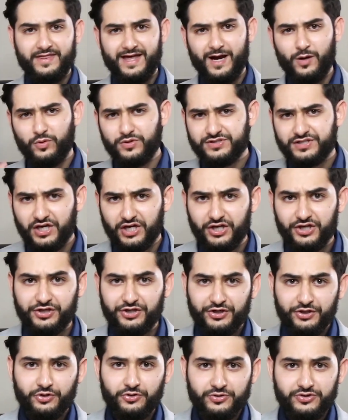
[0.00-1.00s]
That was a
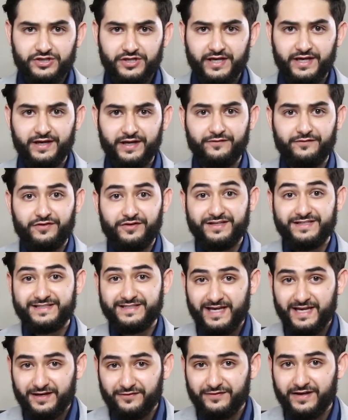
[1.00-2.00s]
huge hit for the
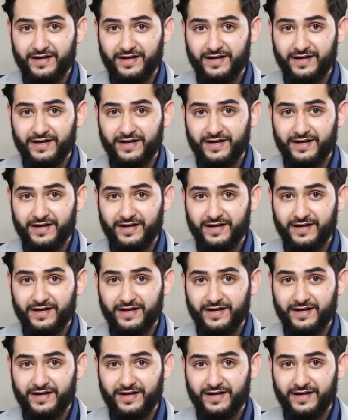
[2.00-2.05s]
state of